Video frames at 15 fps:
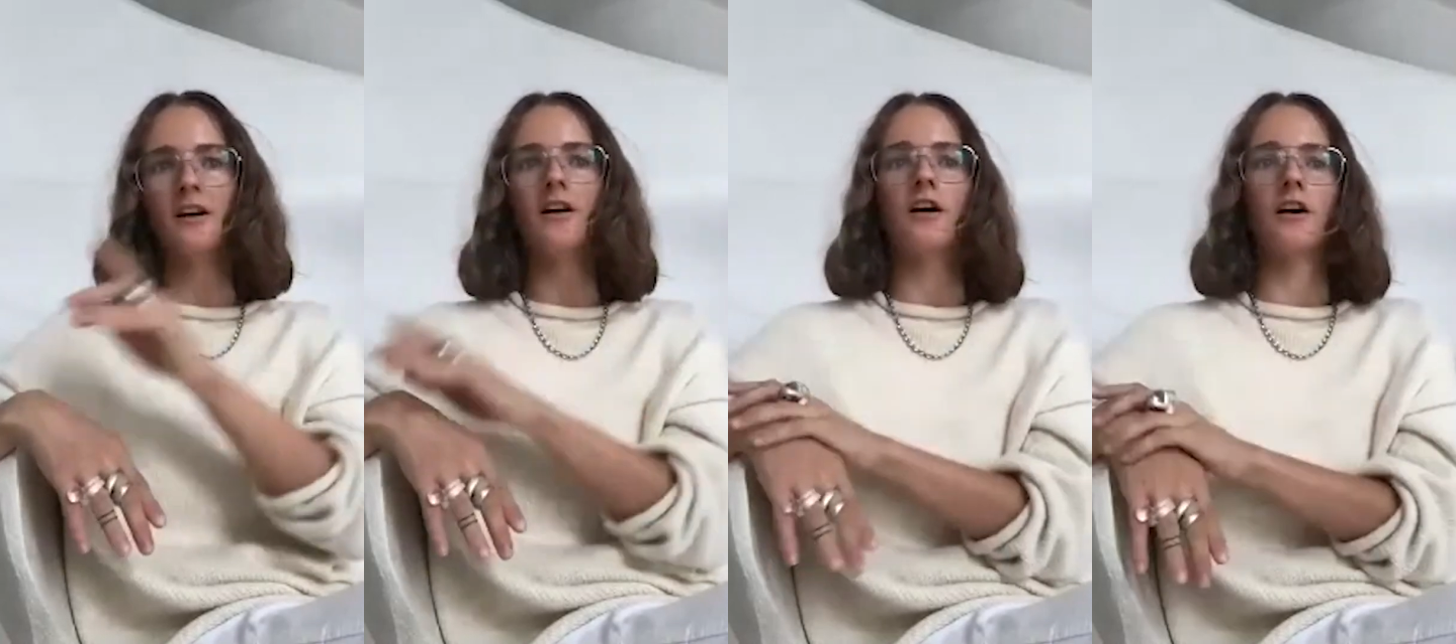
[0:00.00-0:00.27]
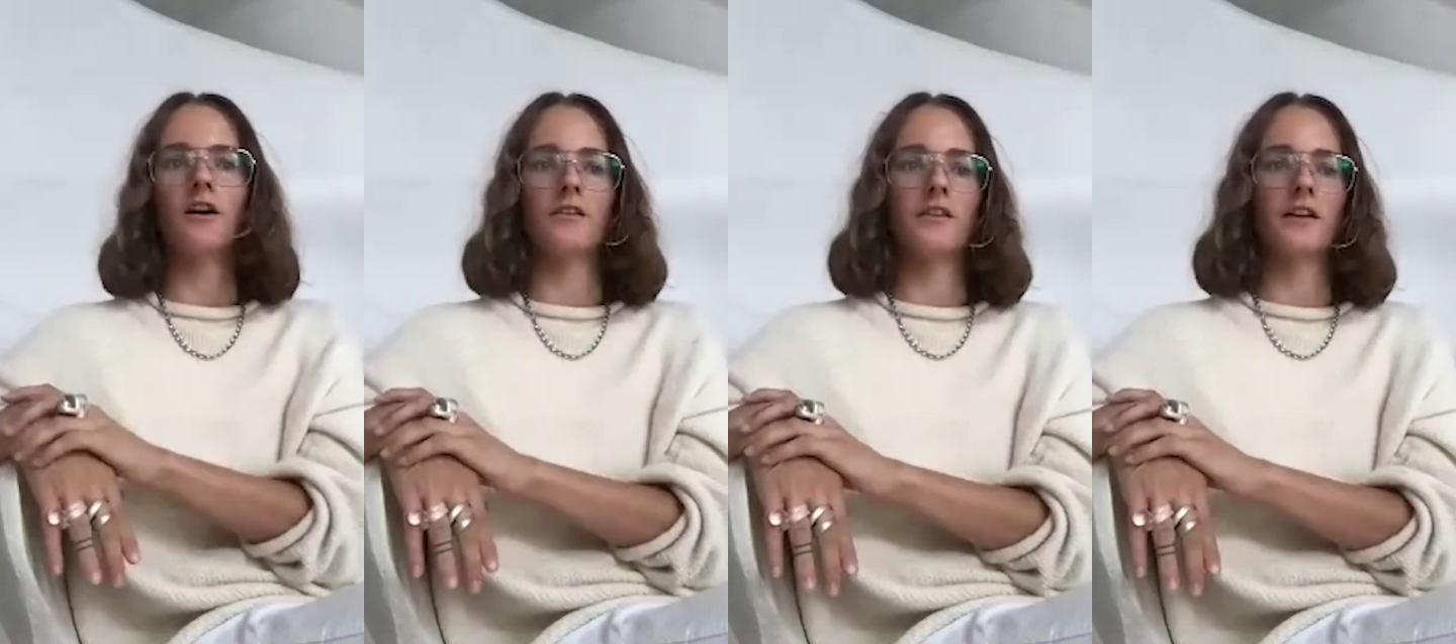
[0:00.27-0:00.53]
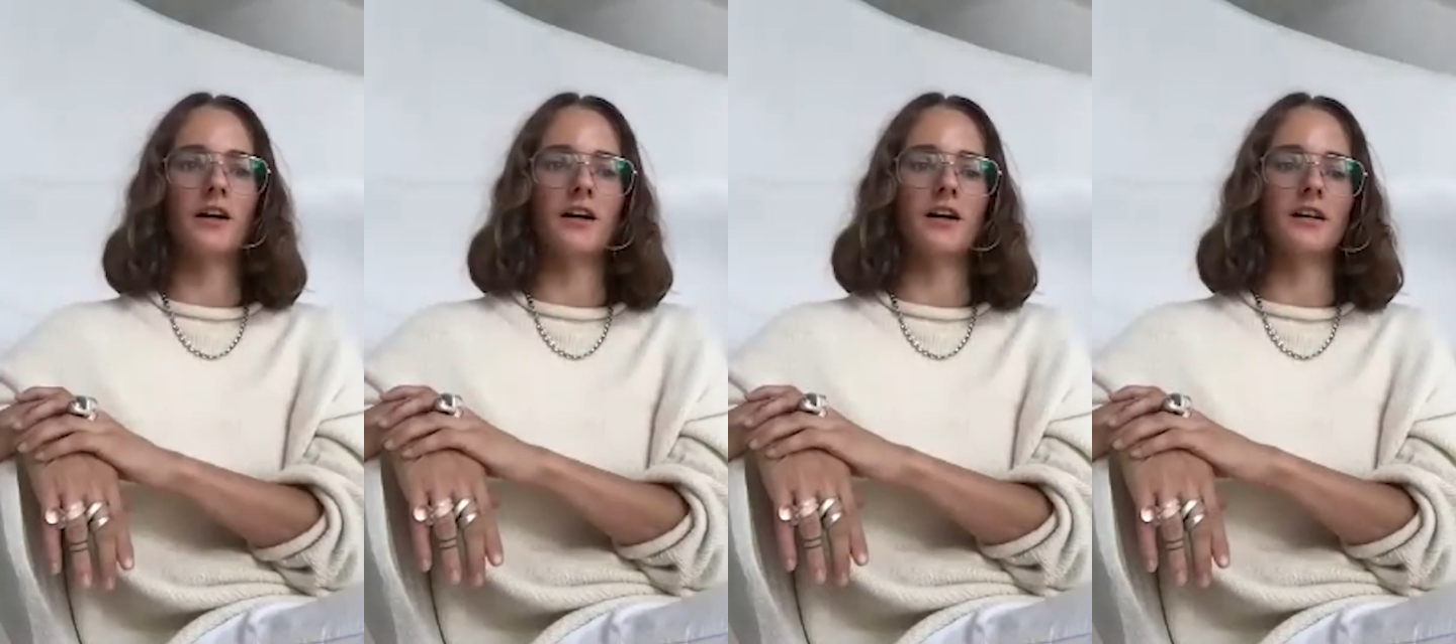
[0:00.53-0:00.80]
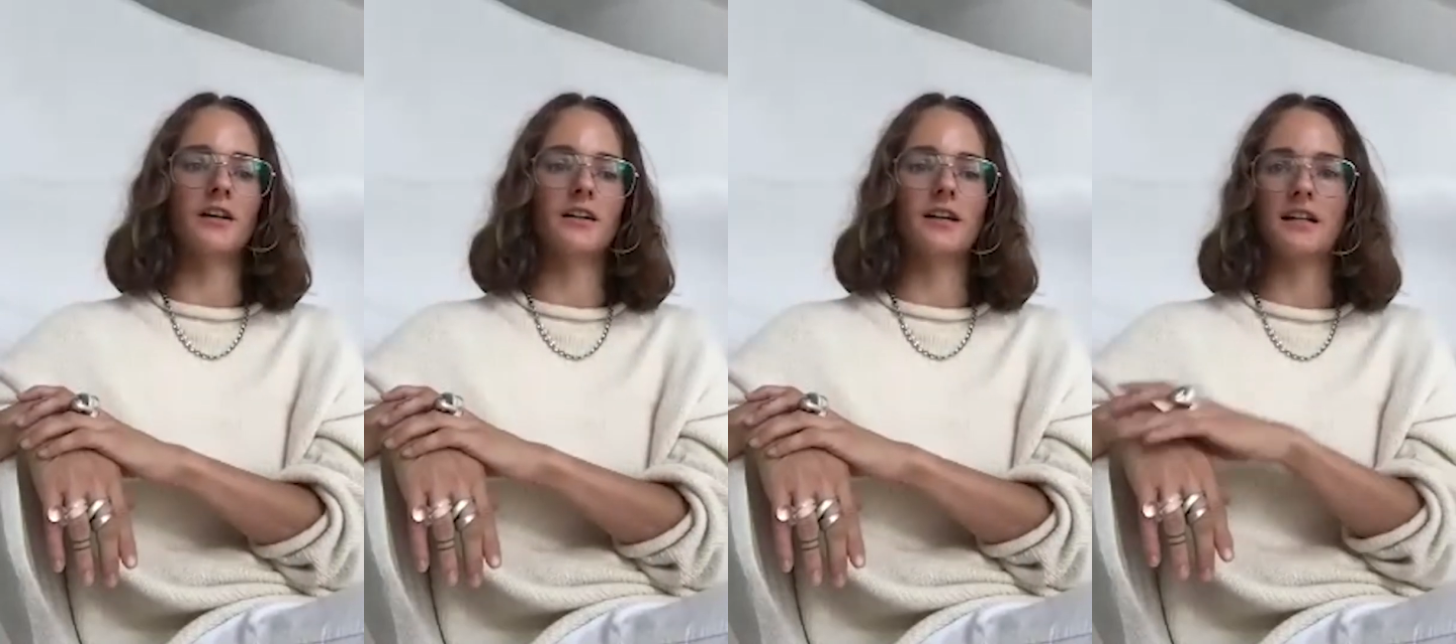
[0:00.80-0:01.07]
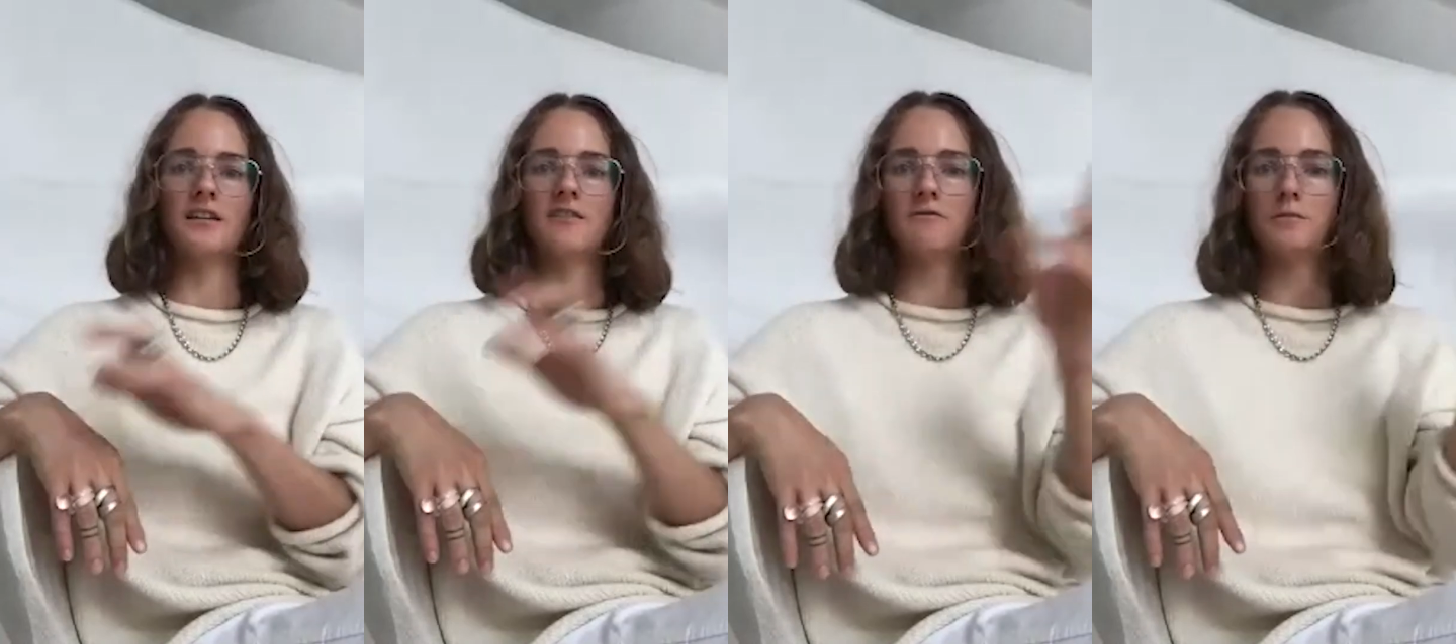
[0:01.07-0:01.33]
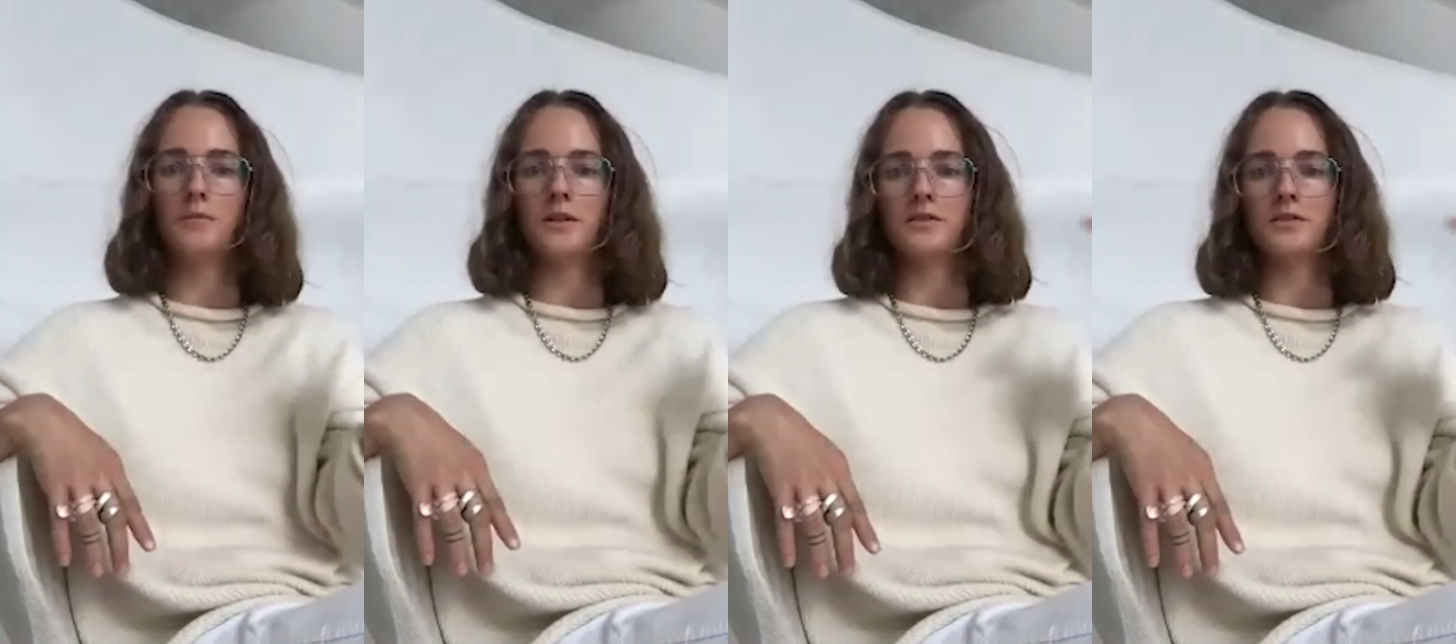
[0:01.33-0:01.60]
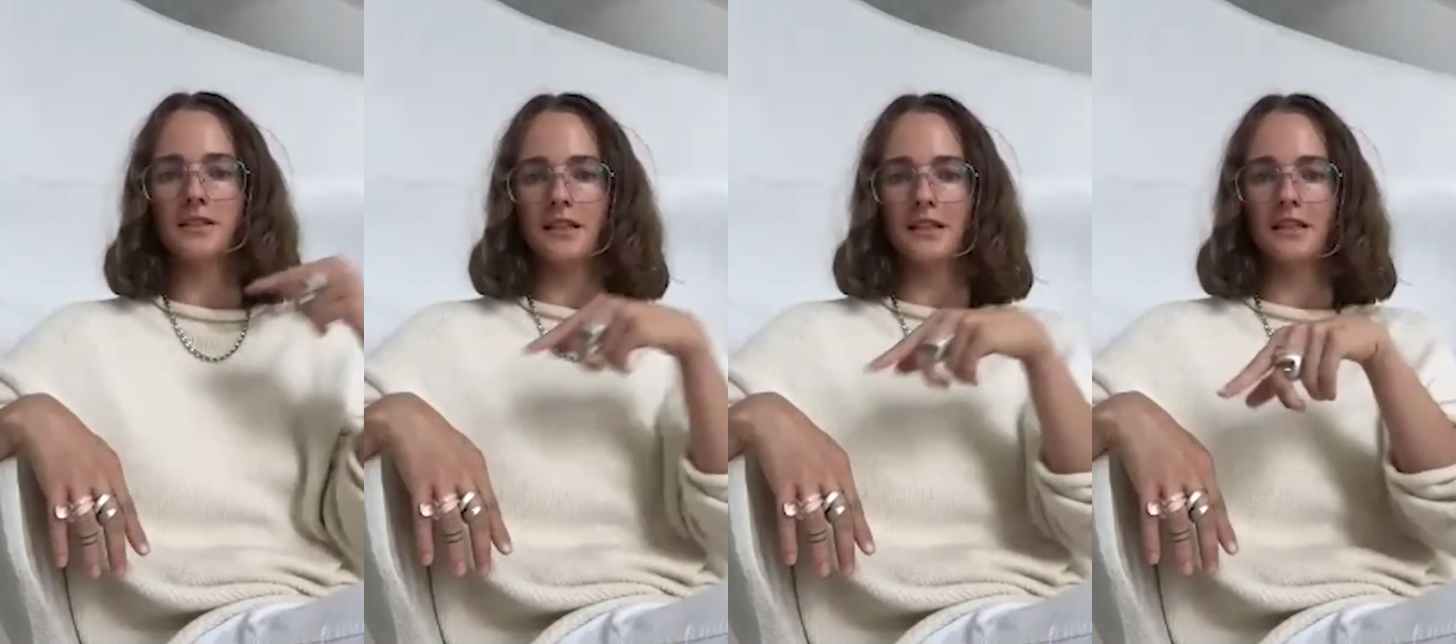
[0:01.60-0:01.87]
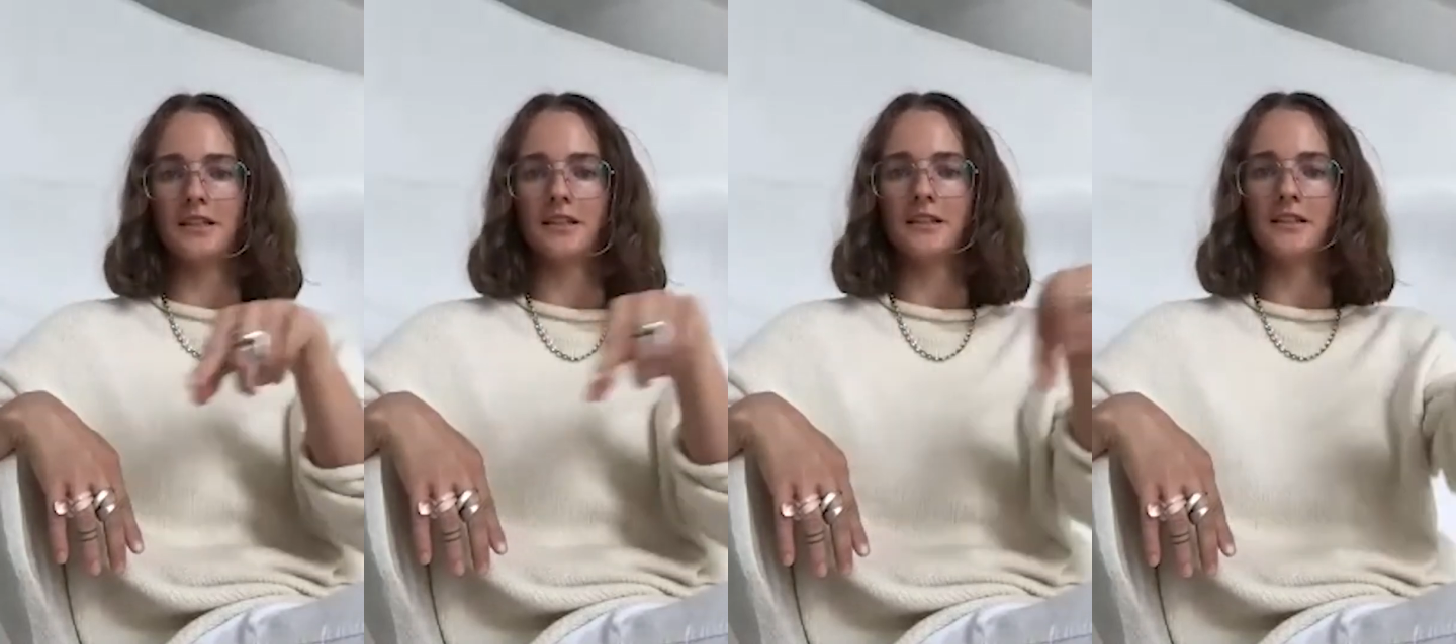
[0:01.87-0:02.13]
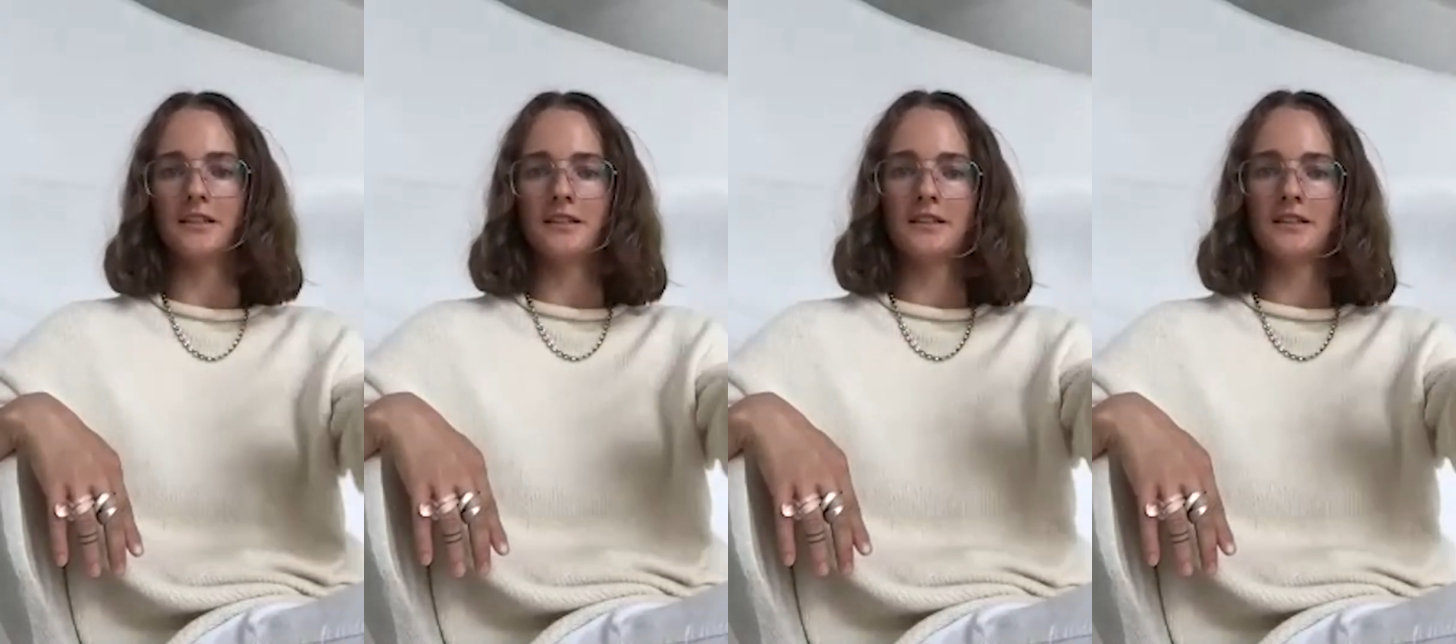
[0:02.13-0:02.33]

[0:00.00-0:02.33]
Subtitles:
on the kind of built-in